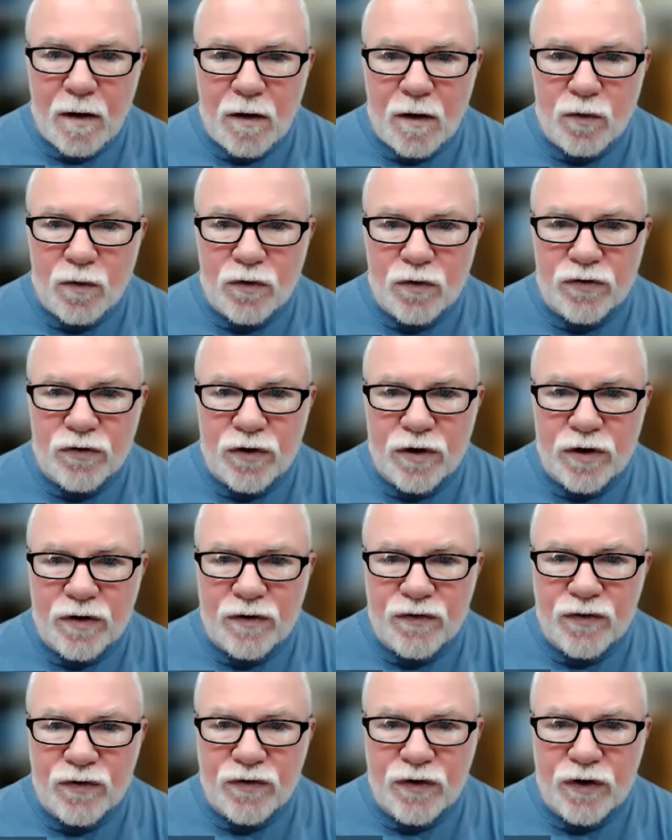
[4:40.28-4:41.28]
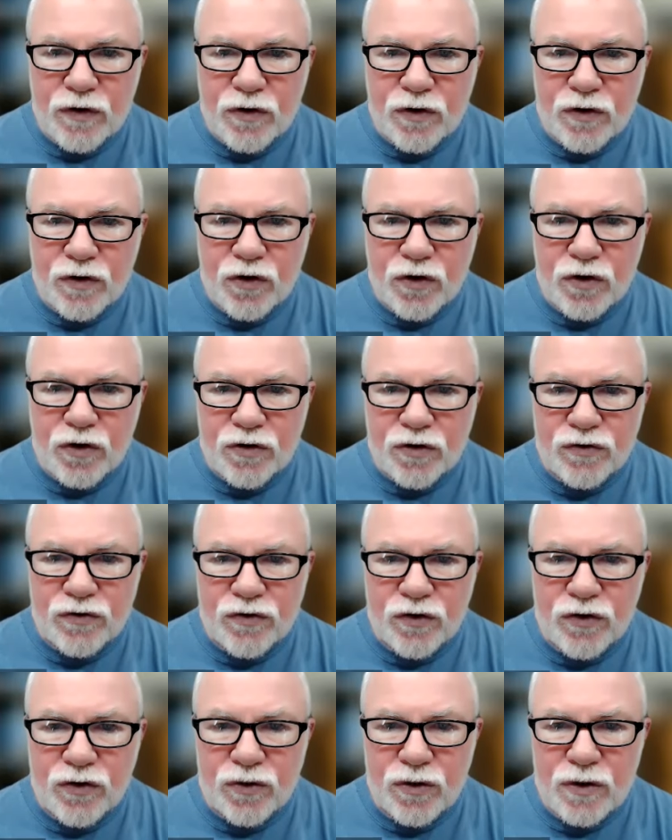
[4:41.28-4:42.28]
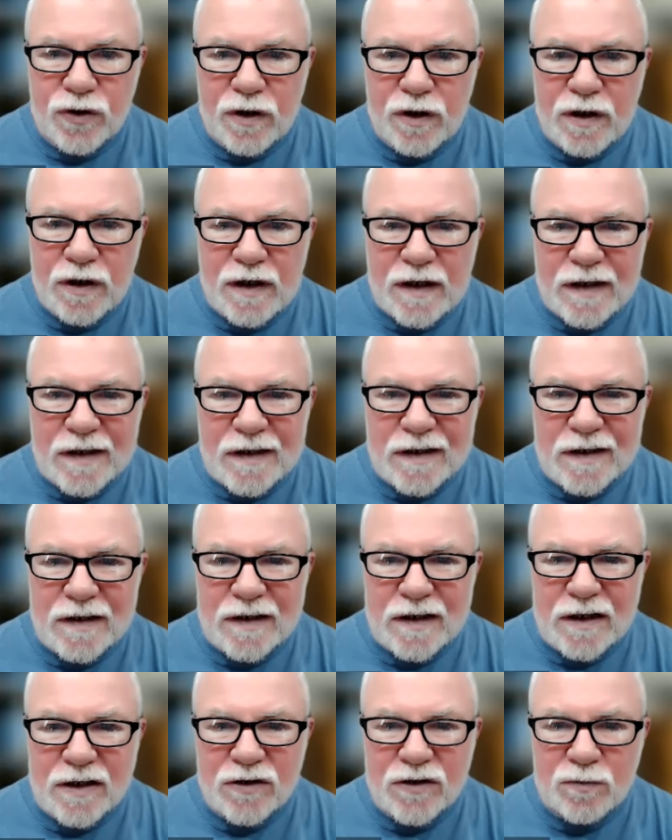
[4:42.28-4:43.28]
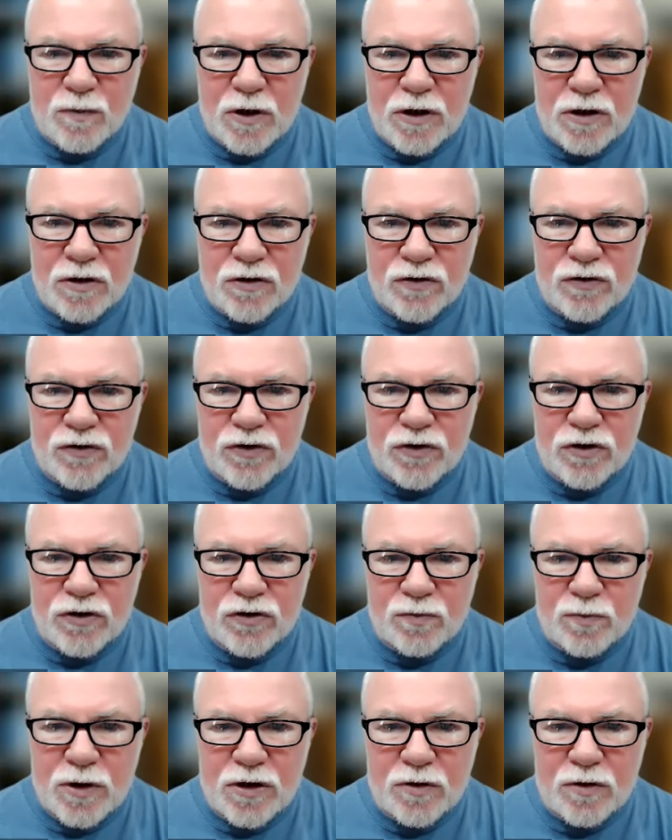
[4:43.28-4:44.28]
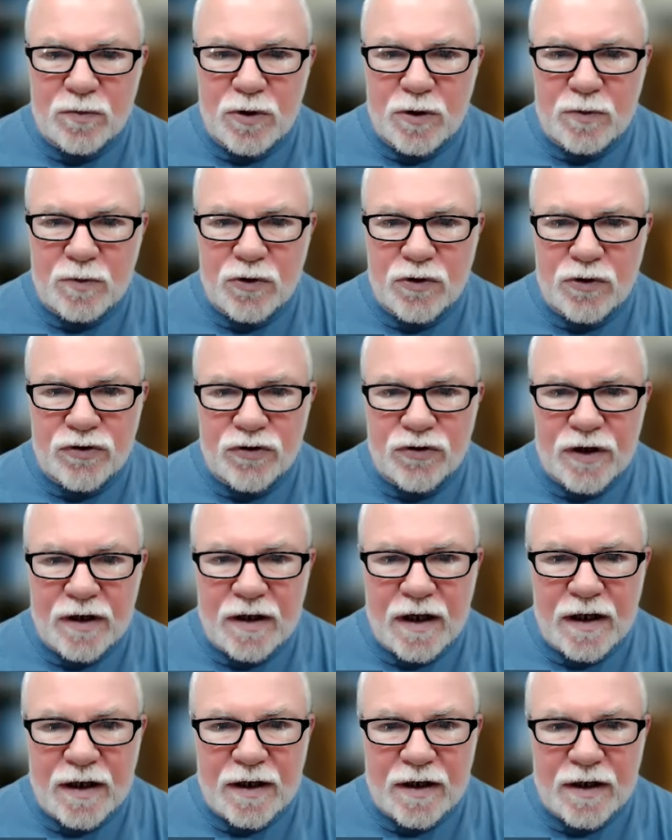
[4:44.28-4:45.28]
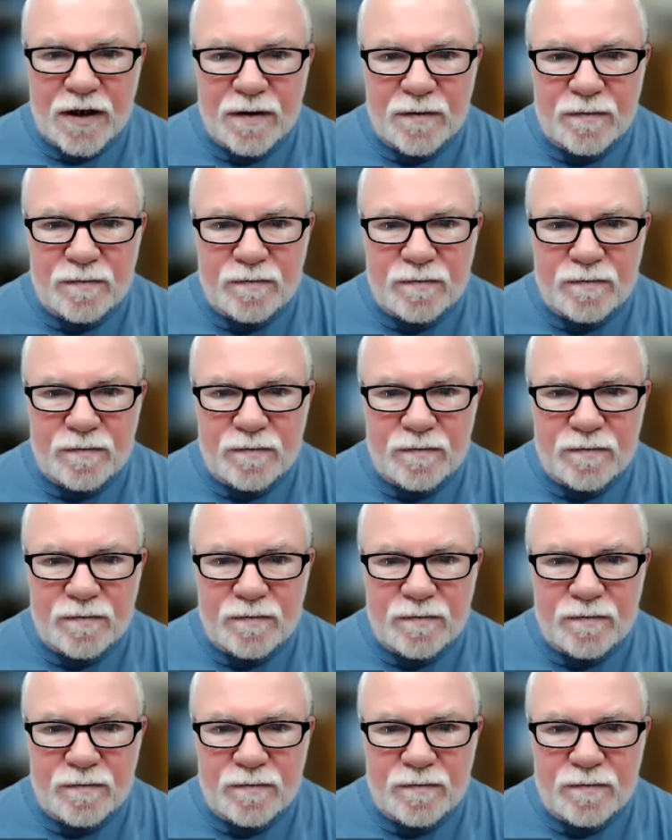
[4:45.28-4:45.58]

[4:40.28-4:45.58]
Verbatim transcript: I wasn't there for very long, so didn't get to many, see as many people as I'd like.